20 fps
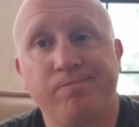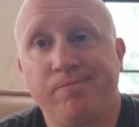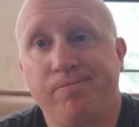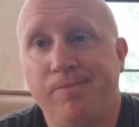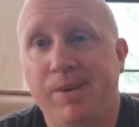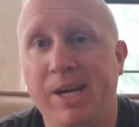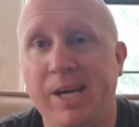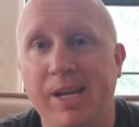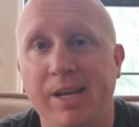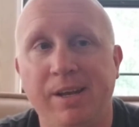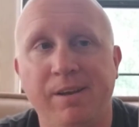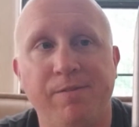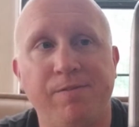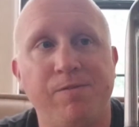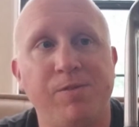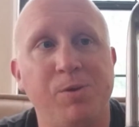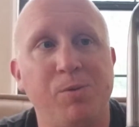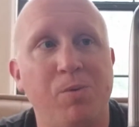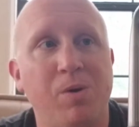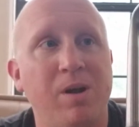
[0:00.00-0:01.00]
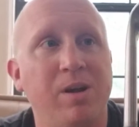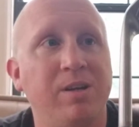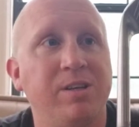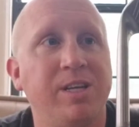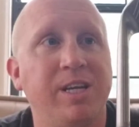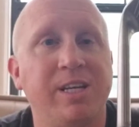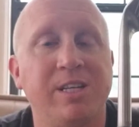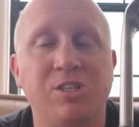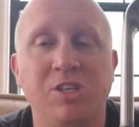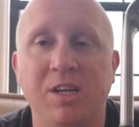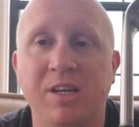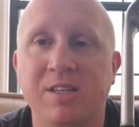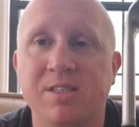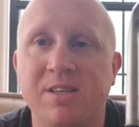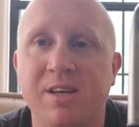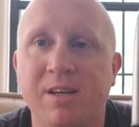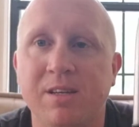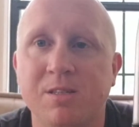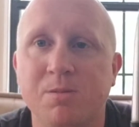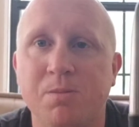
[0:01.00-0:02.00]
Man, if you want to take a chance
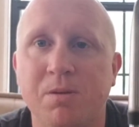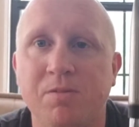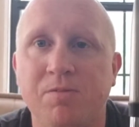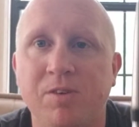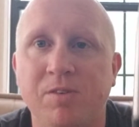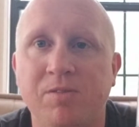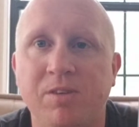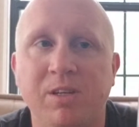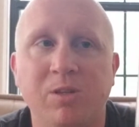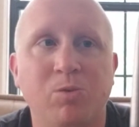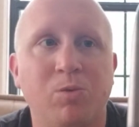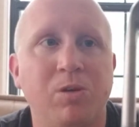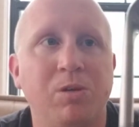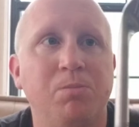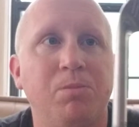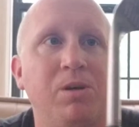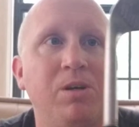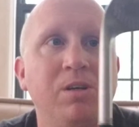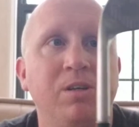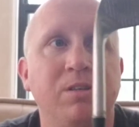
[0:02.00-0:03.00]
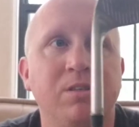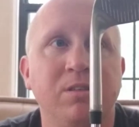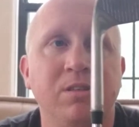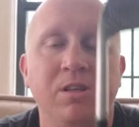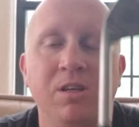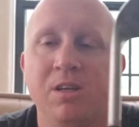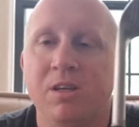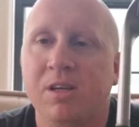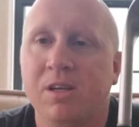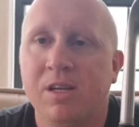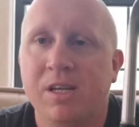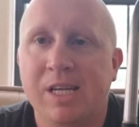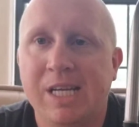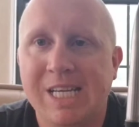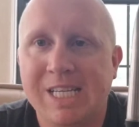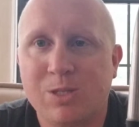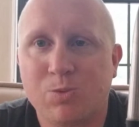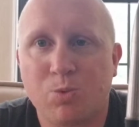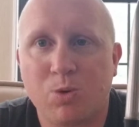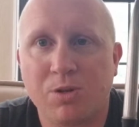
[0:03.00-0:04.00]
on it, spend $15-20,
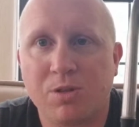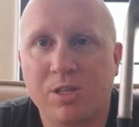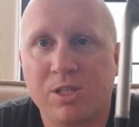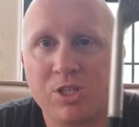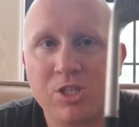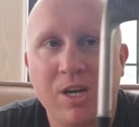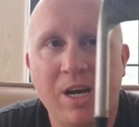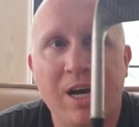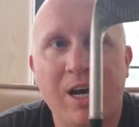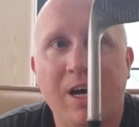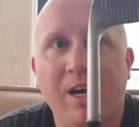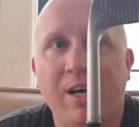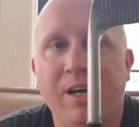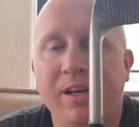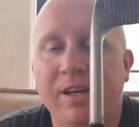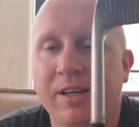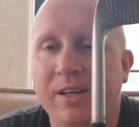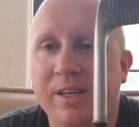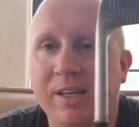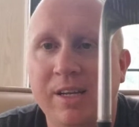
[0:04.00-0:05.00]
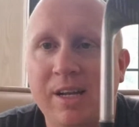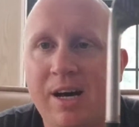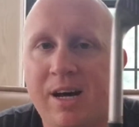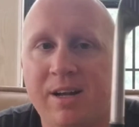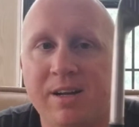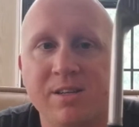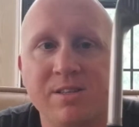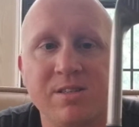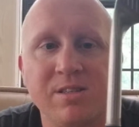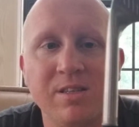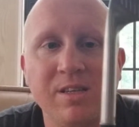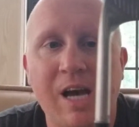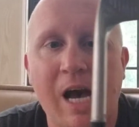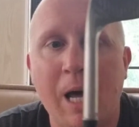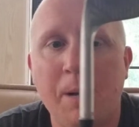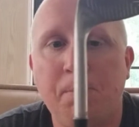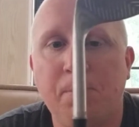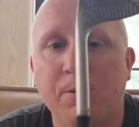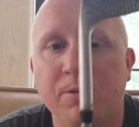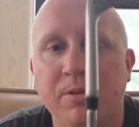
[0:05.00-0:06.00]
it's worth a shot. And honestly,
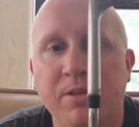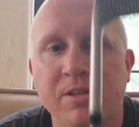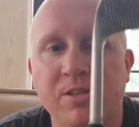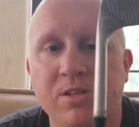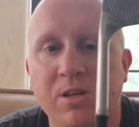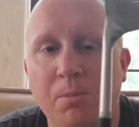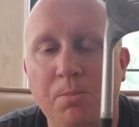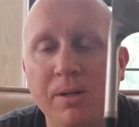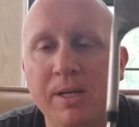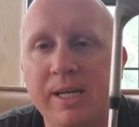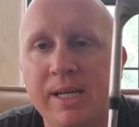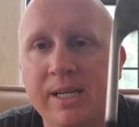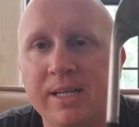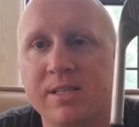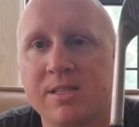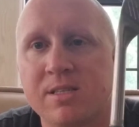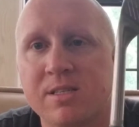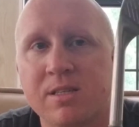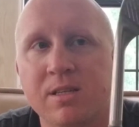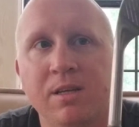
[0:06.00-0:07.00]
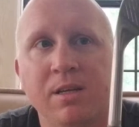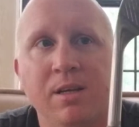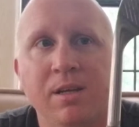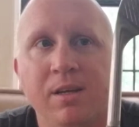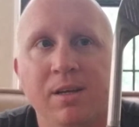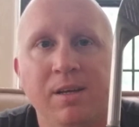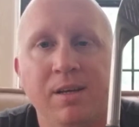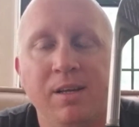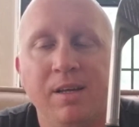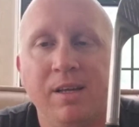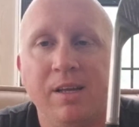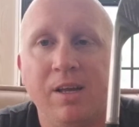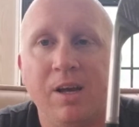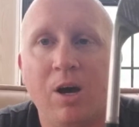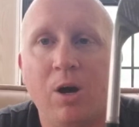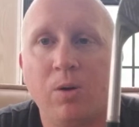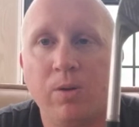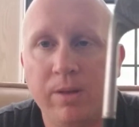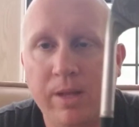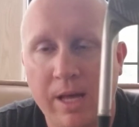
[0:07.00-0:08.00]
I'd put this up against,
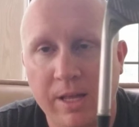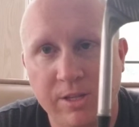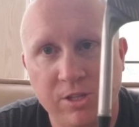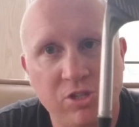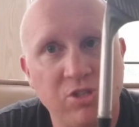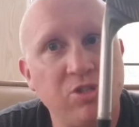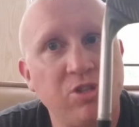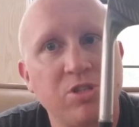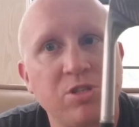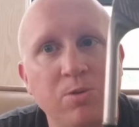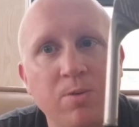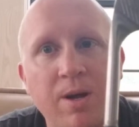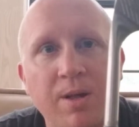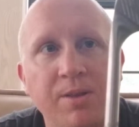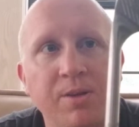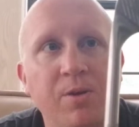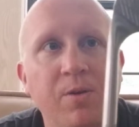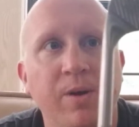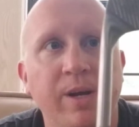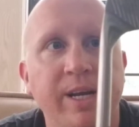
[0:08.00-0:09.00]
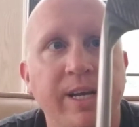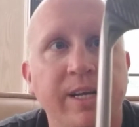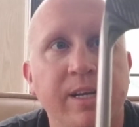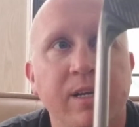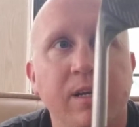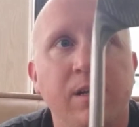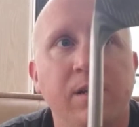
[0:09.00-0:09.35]
now this is just around the green,